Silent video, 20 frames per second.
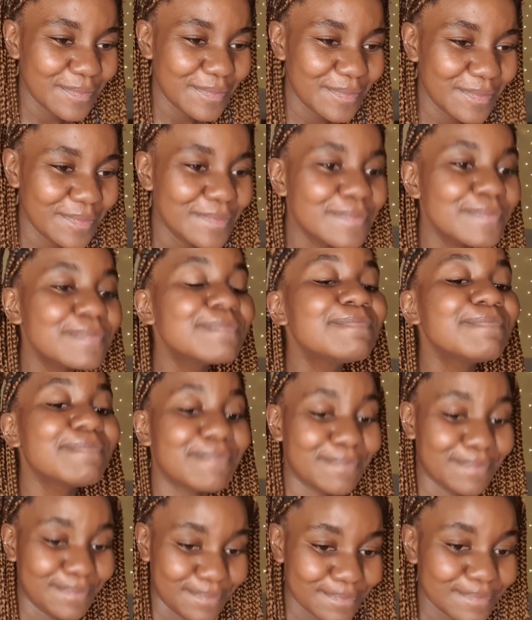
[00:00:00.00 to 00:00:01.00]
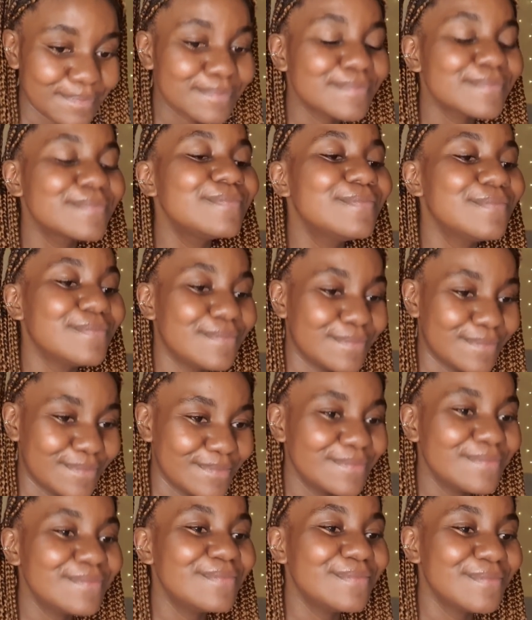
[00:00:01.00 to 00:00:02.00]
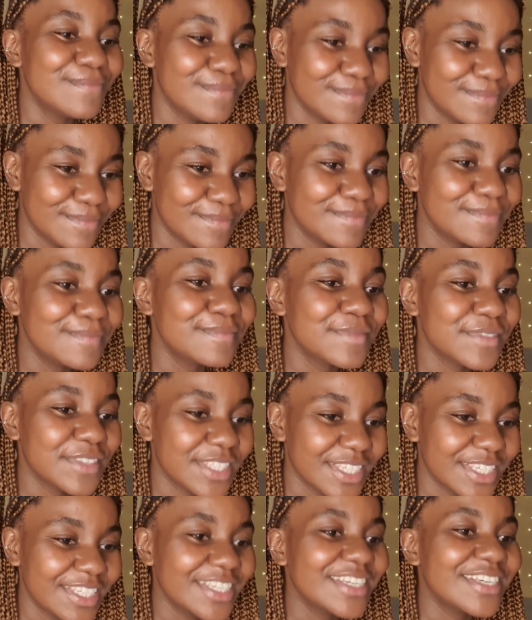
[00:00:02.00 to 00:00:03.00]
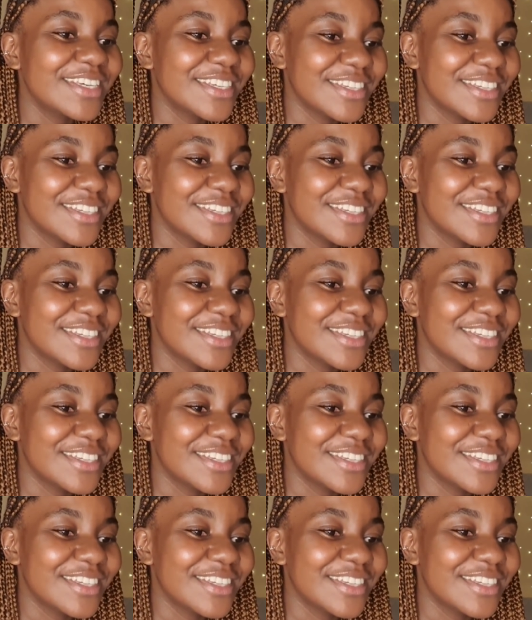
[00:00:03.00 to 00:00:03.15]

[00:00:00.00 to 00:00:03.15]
of the clothes. Like, where are your clothes from? The ones that you're literally wearing right